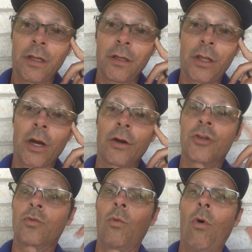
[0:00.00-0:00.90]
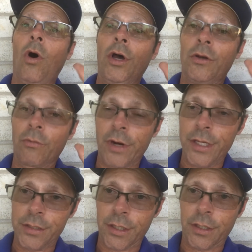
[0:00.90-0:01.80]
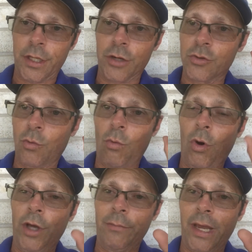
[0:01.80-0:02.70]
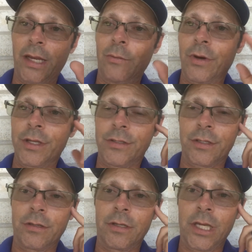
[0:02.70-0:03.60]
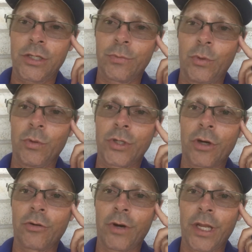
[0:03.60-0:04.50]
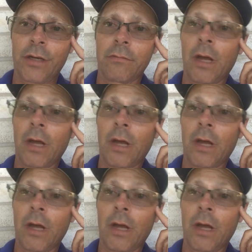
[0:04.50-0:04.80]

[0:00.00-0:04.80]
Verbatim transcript: There is one reason. There's one main reason that your pool turned green.